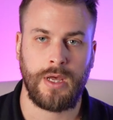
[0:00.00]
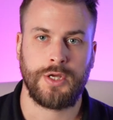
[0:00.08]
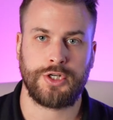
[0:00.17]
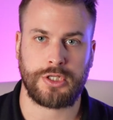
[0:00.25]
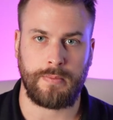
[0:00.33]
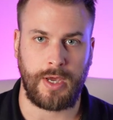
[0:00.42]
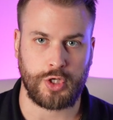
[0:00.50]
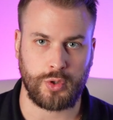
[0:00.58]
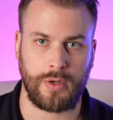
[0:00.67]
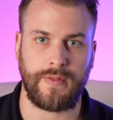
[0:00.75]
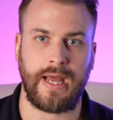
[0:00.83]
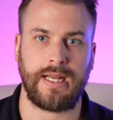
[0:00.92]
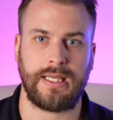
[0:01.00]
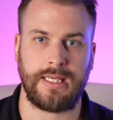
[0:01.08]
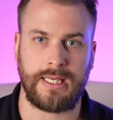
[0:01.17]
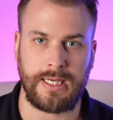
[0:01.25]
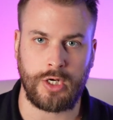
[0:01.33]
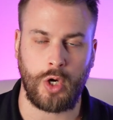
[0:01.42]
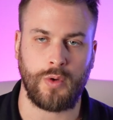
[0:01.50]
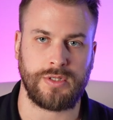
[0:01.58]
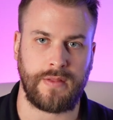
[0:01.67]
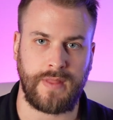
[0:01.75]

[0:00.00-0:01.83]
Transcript: just to make sure that he knows that